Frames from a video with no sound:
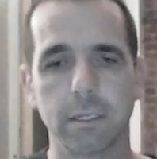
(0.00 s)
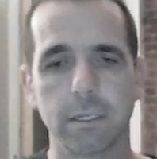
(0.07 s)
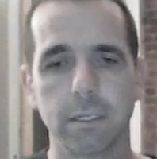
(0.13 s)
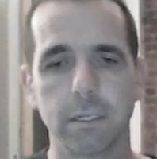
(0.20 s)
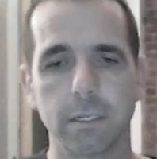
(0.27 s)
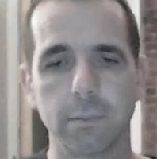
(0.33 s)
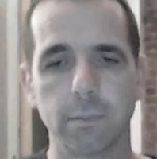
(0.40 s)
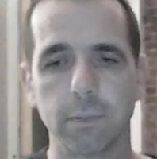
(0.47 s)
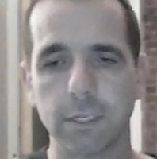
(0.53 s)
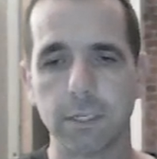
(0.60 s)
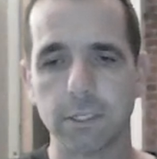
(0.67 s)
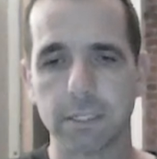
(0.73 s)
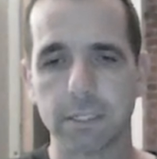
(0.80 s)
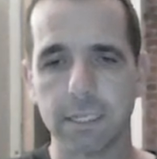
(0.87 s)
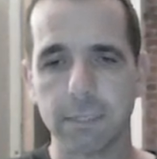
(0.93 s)
because white
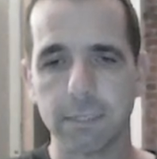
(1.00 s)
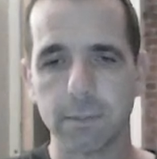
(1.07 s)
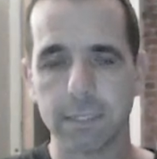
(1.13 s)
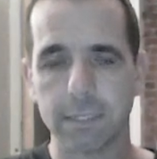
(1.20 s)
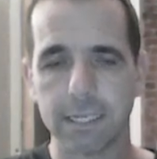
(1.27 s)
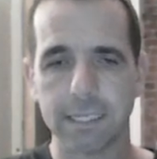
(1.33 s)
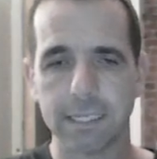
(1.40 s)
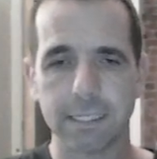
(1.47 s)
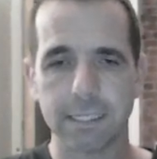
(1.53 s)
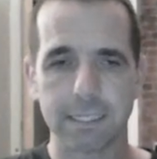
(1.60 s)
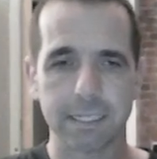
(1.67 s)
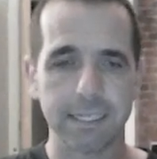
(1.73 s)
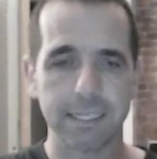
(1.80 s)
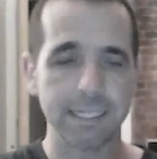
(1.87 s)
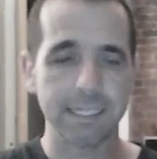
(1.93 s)
just liquidates.
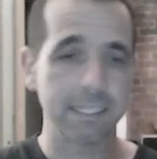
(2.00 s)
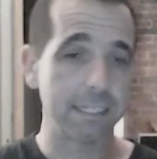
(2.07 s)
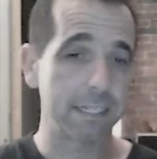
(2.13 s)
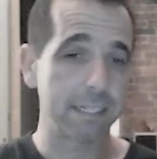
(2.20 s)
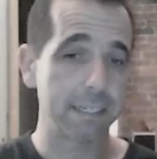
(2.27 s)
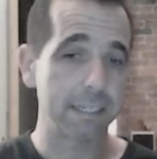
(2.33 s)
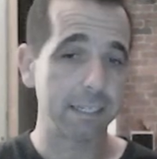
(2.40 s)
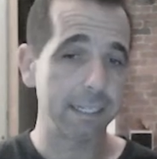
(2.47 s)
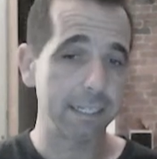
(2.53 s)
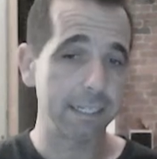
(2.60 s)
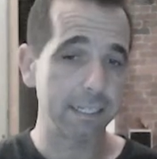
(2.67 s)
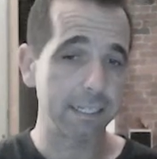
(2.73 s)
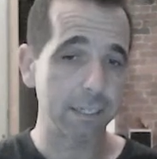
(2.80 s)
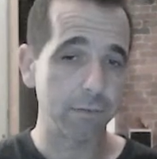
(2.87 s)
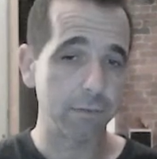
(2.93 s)
And this is a study in its
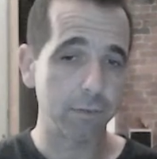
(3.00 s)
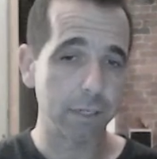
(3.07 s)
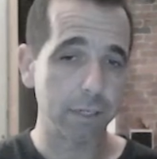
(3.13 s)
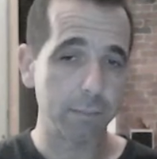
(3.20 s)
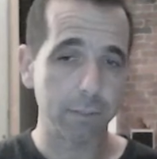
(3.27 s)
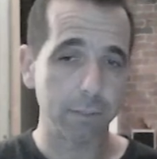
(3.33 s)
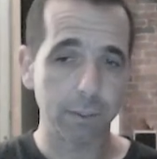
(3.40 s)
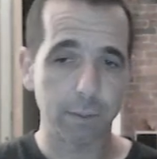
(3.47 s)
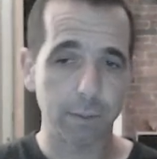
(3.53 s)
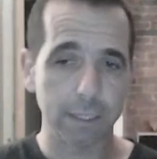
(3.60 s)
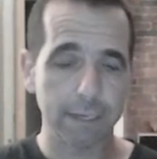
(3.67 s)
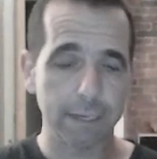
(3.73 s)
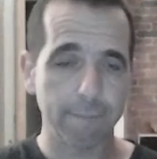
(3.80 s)
own right, by the way.